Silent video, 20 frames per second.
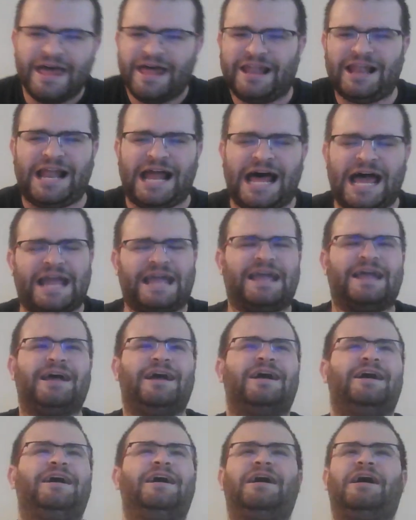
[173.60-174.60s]
Like,
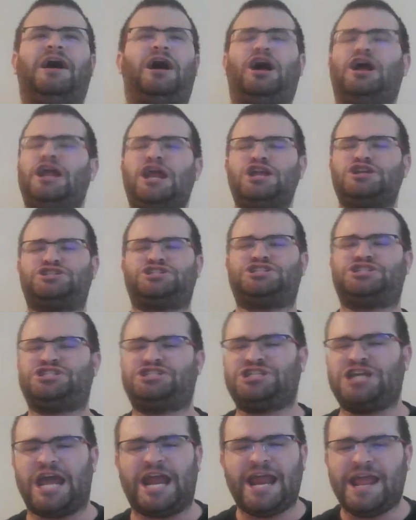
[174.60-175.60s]
are you
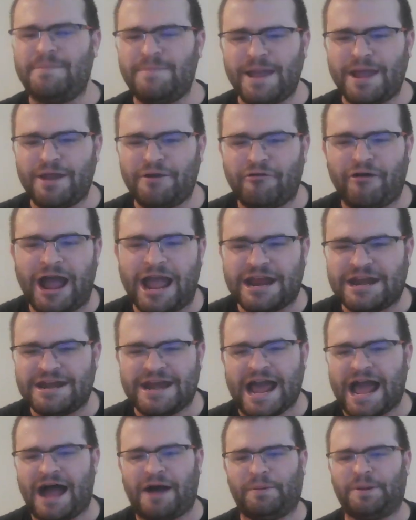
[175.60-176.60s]
shitting me right
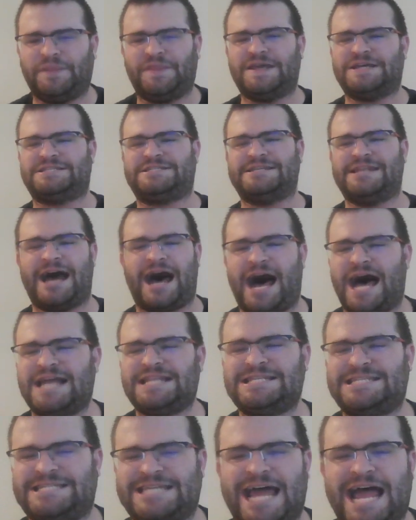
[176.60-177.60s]
now with this
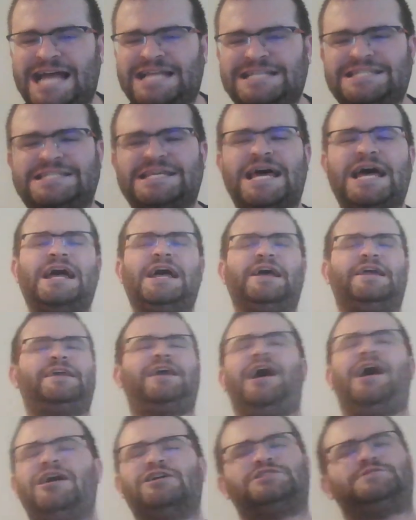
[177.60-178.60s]
nonsense?
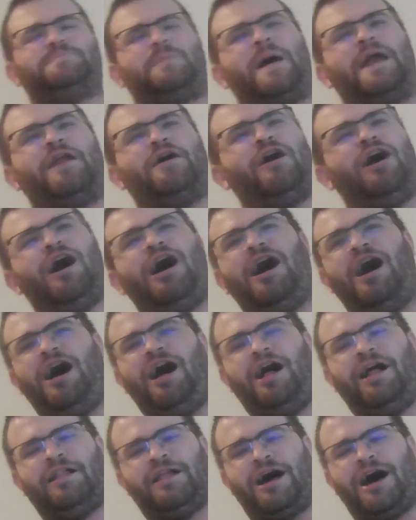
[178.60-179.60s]
Y'all spent
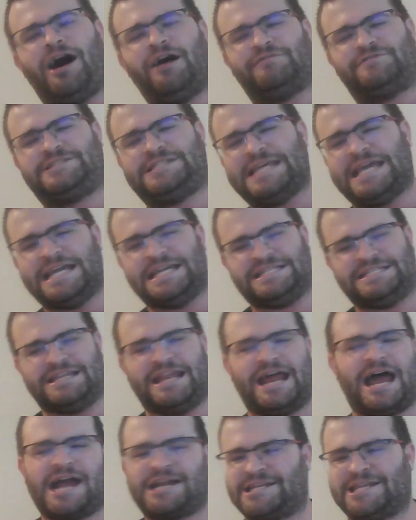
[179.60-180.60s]
all off
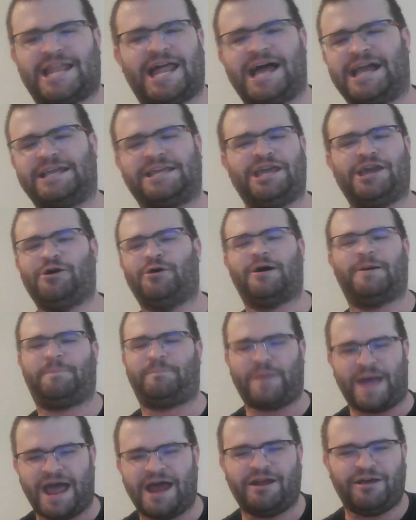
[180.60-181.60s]
season acting like you
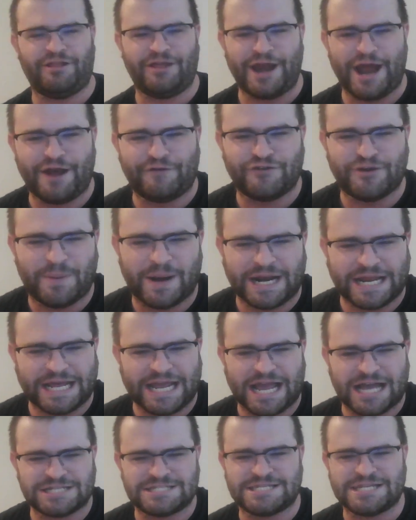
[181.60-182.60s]
were better than
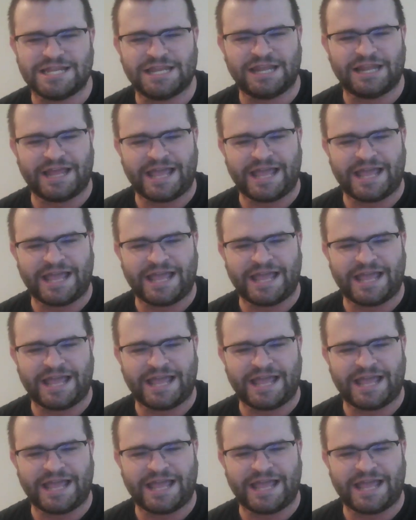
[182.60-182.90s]
everybody else in the